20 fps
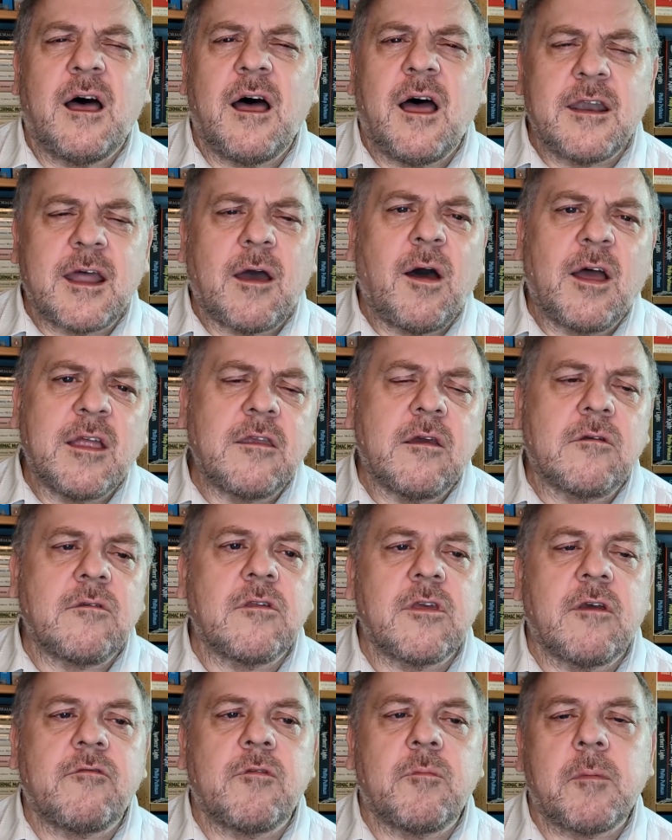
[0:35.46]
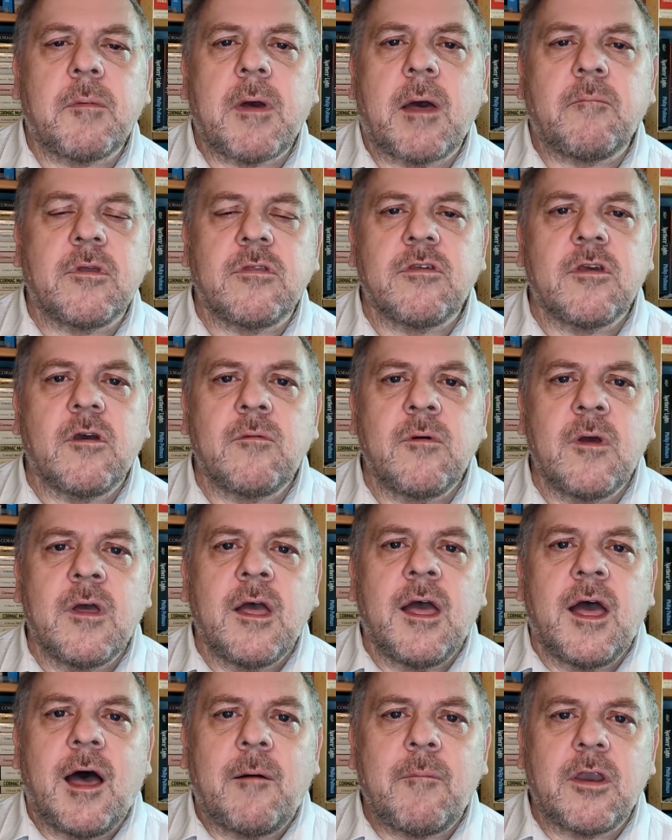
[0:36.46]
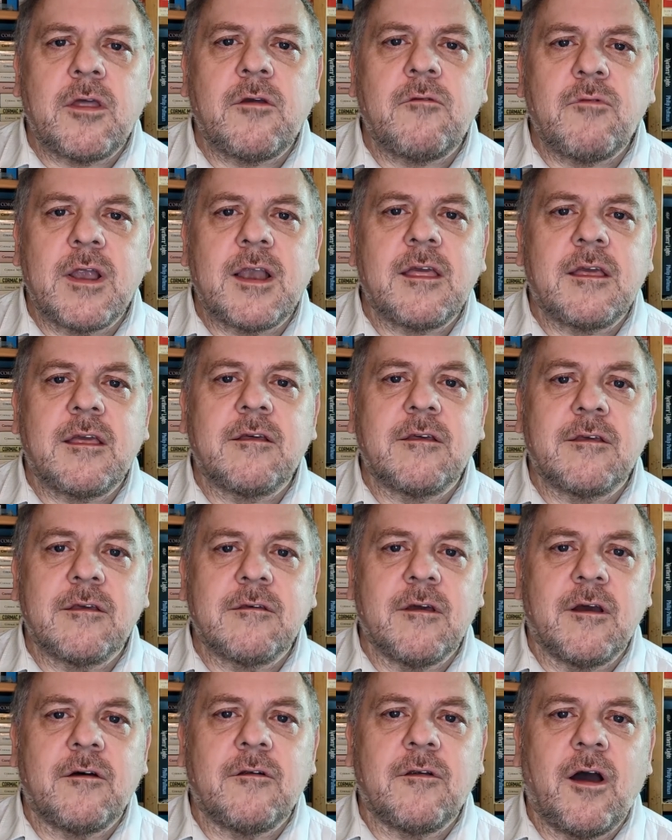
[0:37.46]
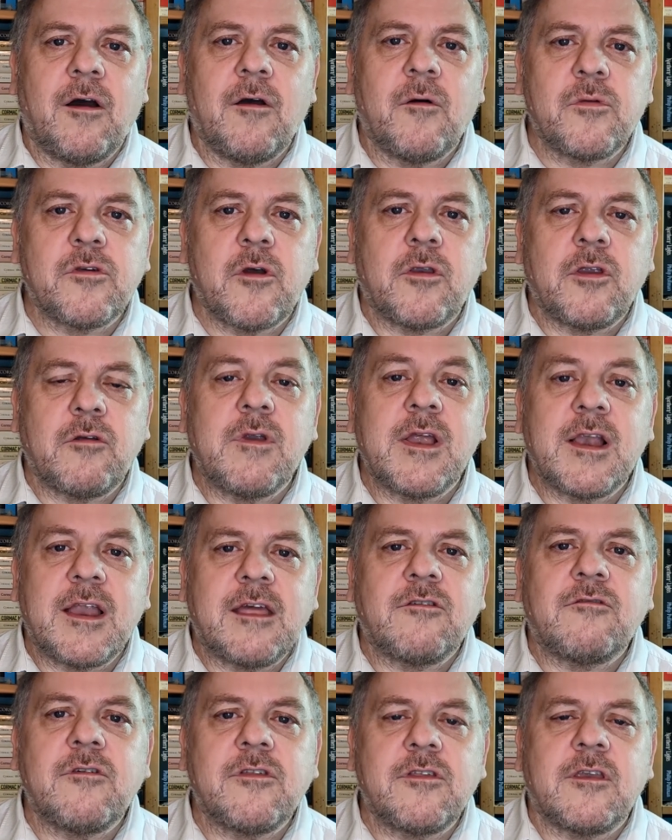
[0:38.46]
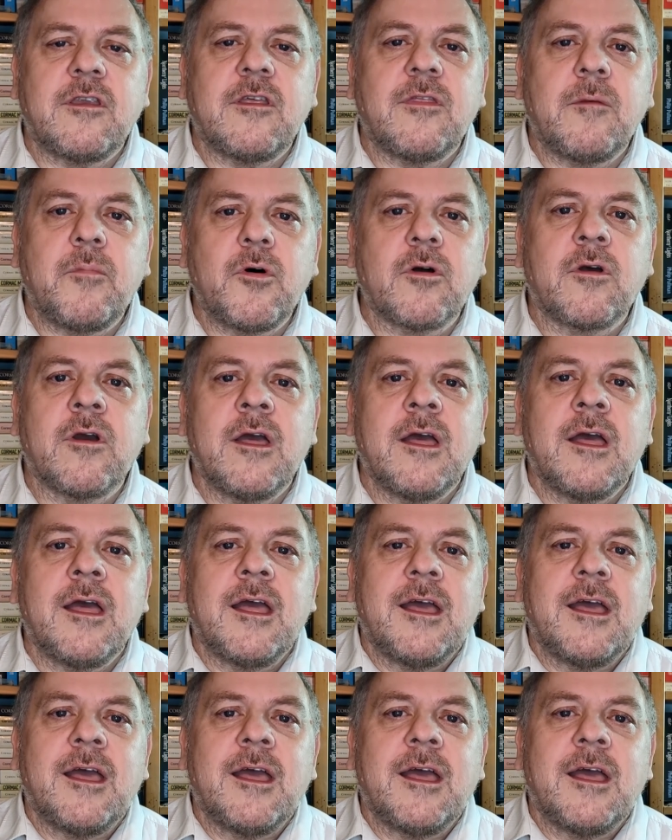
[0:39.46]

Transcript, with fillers: Now, I don't deserve to be pampered, so I'm only really uh, I was only really interested in the book